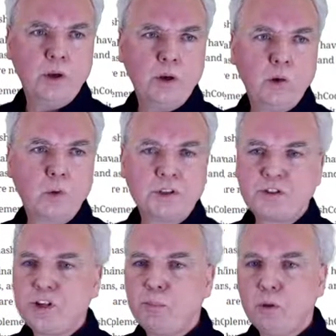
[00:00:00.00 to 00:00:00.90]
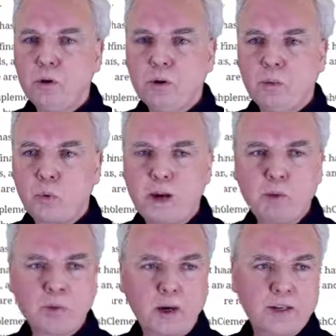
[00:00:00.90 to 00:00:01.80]
what a simple
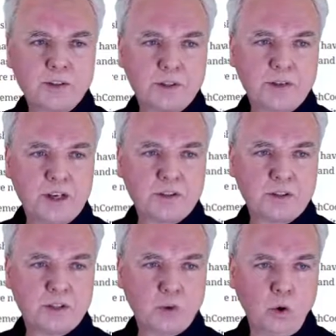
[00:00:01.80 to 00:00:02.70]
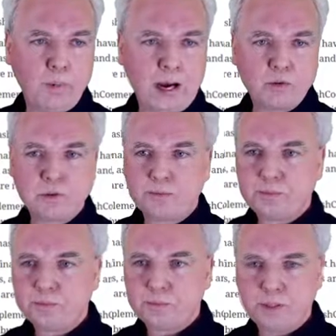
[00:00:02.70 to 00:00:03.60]
parameterized test is all about.
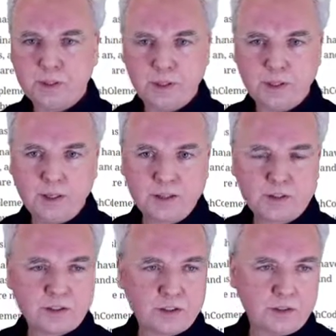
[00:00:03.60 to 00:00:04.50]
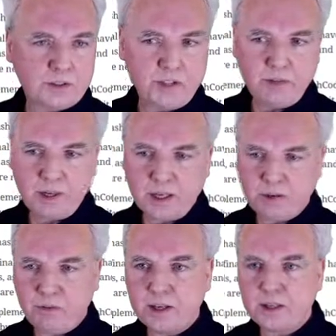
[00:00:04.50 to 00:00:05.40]
Uh, let's see if I
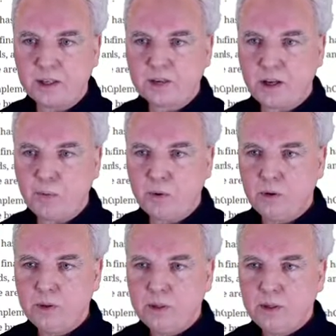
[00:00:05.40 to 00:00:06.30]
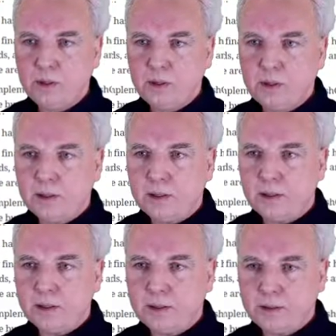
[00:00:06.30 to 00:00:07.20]
can find an example.
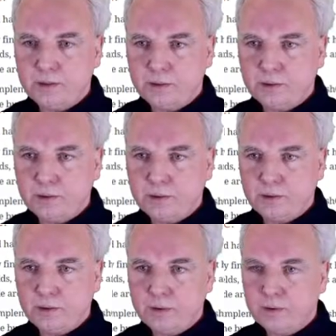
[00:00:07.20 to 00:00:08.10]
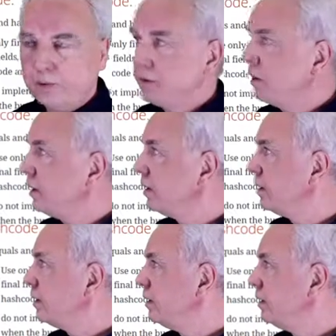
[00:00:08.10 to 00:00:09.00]
And, uh,
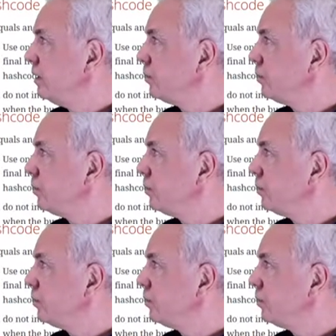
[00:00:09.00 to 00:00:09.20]
yep.